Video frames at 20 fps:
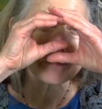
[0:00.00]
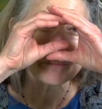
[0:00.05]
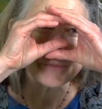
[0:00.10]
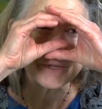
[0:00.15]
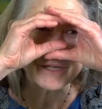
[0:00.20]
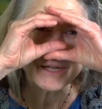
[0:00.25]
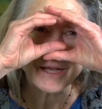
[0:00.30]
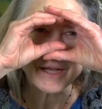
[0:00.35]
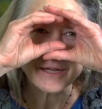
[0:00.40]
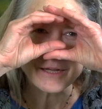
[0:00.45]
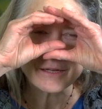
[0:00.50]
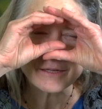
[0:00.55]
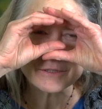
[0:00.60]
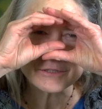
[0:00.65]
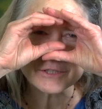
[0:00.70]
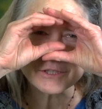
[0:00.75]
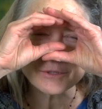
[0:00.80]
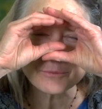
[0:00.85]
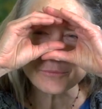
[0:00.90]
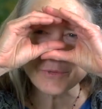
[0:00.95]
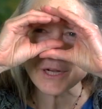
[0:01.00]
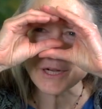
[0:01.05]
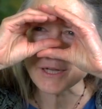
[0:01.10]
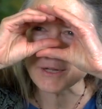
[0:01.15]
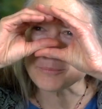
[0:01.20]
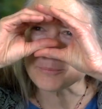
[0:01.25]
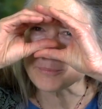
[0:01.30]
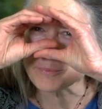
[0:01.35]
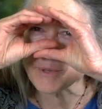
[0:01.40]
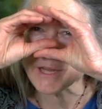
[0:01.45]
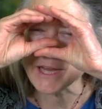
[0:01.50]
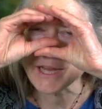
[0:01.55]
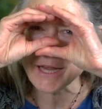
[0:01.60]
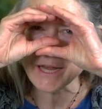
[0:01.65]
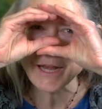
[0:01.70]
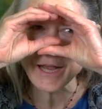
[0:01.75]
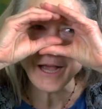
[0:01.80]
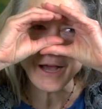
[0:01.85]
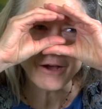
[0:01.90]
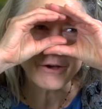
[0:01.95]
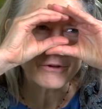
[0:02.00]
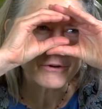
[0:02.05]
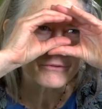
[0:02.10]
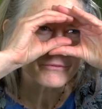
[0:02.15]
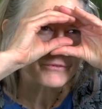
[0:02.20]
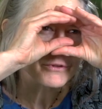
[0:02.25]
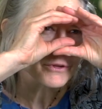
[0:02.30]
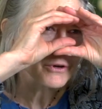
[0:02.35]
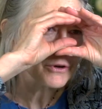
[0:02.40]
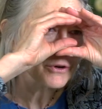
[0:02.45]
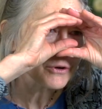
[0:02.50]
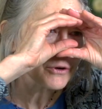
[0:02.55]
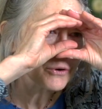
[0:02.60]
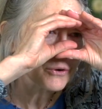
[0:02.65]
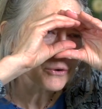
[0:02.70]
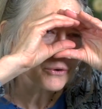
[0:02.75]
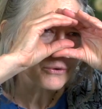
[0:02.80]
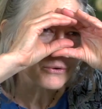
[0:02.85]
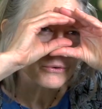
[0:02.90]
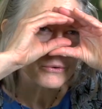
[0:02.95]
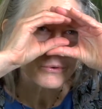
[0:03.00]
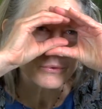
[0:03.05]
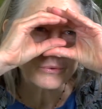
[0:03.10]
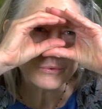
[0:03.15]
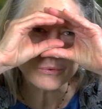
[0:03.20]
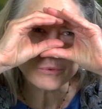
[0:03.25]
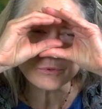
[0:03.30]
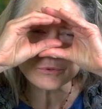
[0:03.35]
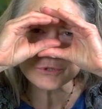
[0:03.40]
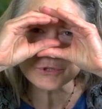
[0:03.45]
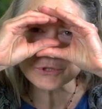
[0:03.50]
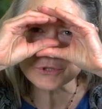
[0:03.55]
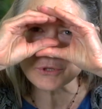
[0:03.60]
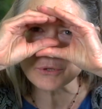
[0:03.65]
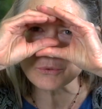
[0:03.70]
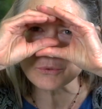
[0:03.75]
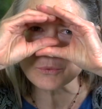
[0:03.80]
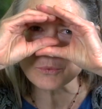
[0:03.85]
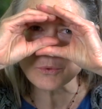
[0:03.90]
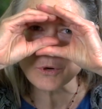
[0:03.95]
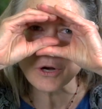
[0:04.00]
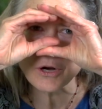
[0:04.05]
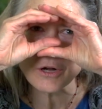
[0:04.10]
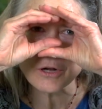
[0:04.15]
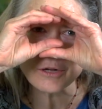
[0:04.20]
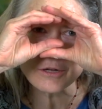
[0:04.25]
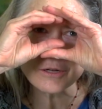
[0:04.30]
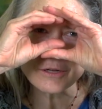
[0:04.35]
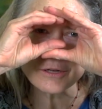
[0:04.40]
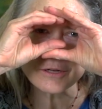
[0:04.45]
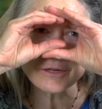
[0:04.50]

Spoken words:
Be like Chipmunk and peeking out of the old stone wall.